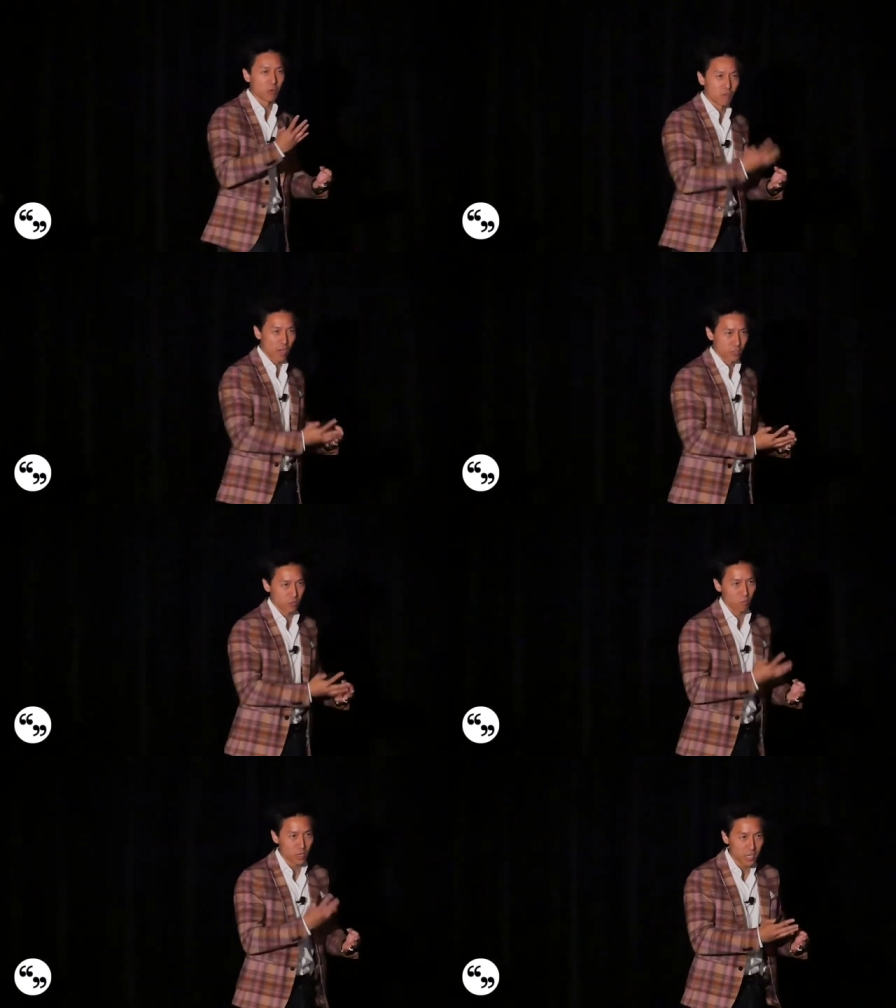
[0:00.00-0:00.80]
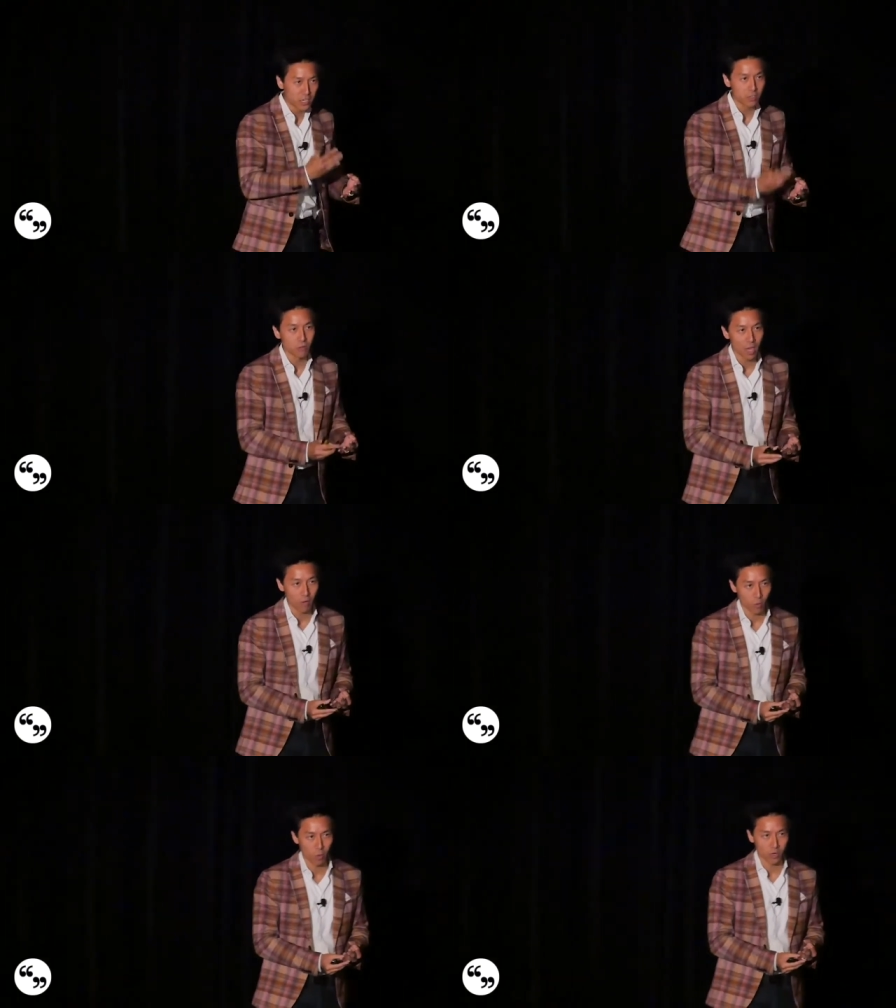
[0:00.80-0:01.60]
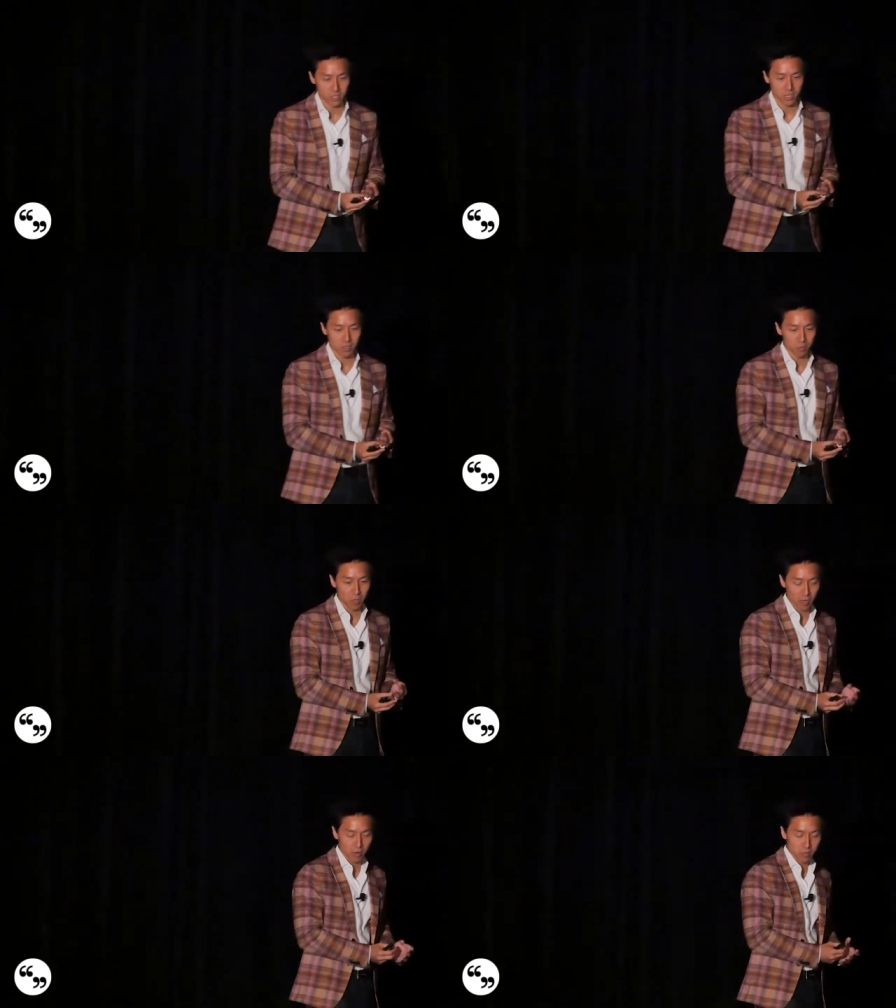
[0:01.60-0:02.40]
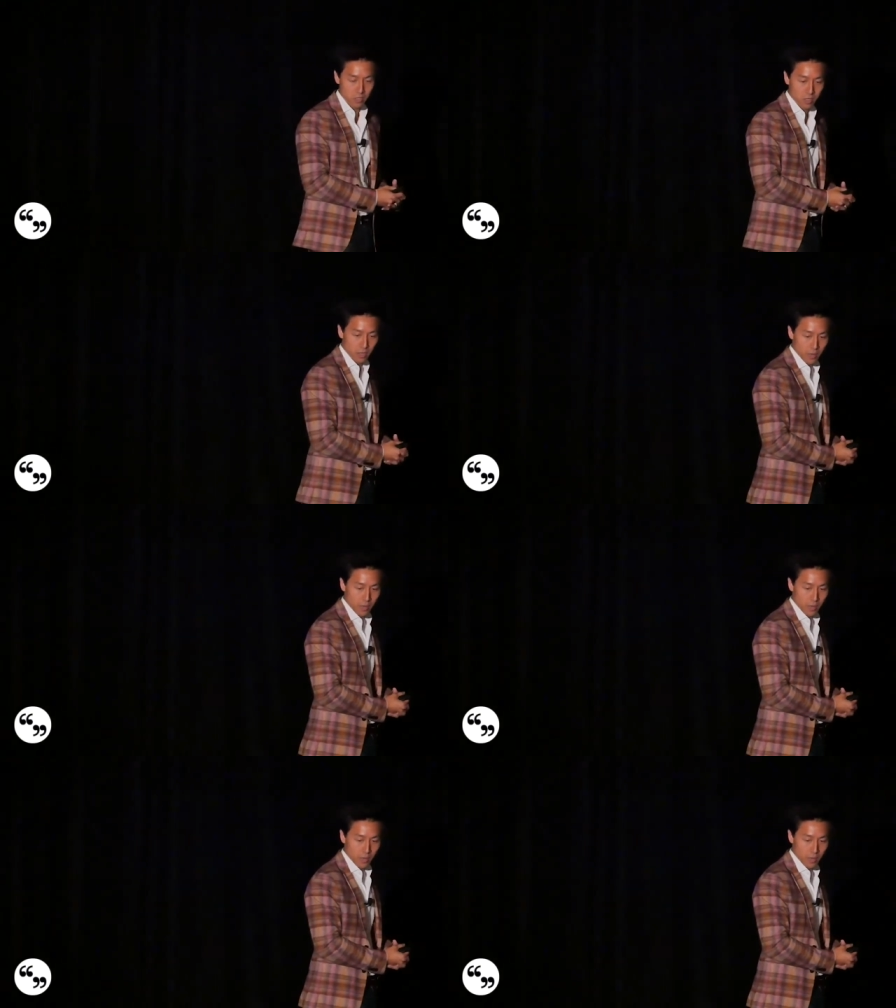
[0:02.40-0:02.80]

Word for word: to adventure, and we need to do that if we want to sell to millennials.